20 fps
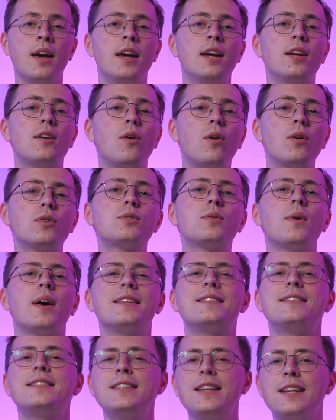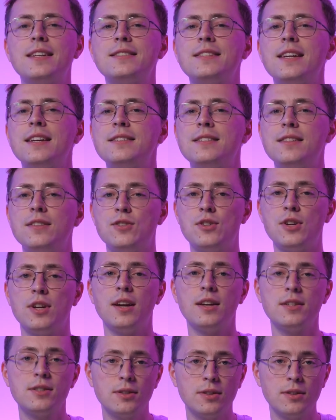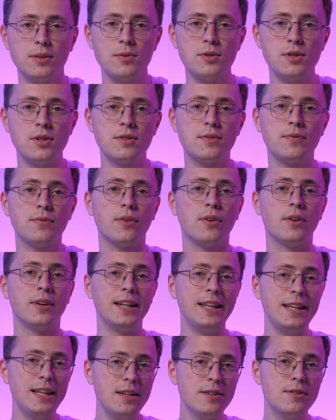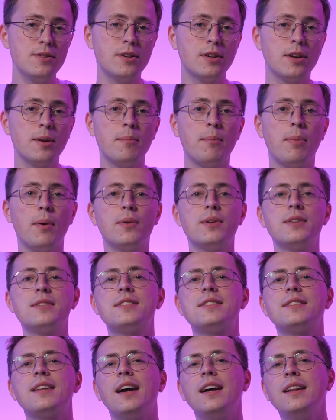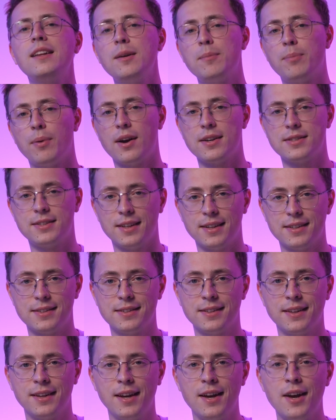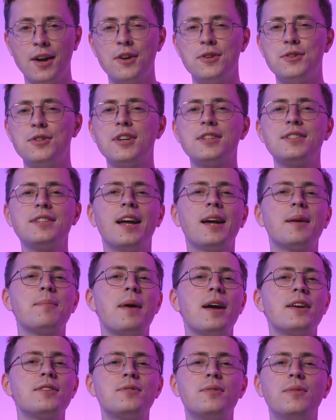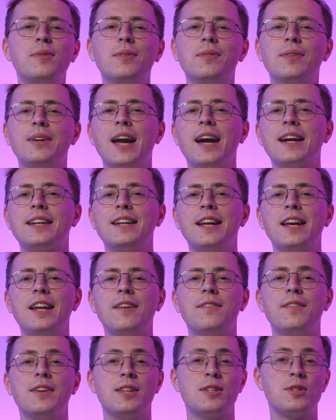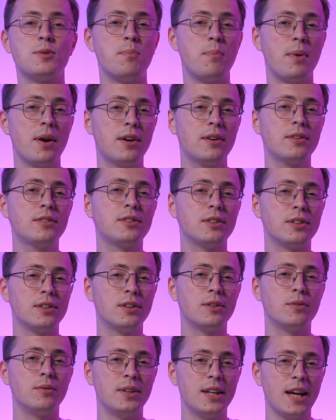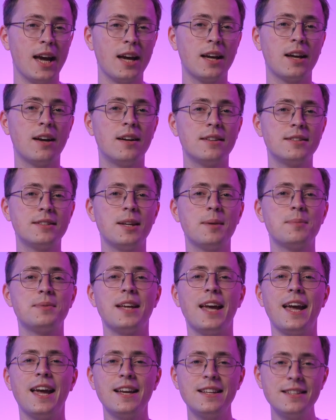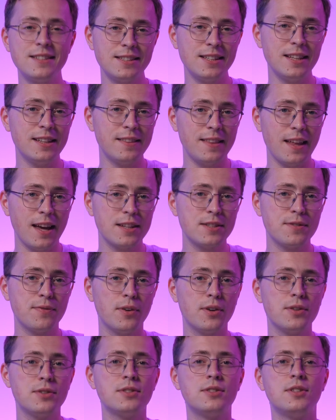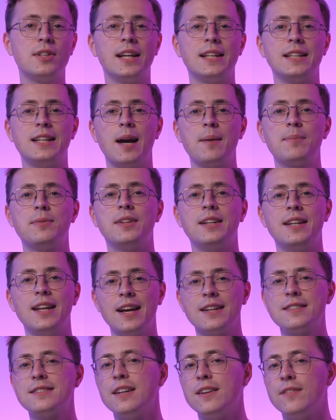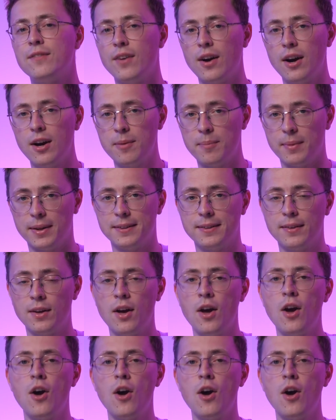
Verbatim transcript: It also has CSS and JS solutions for an easier component styling process. Just like mastering React Native, it's better to learn React concepts and syntax first to adapt the next environment.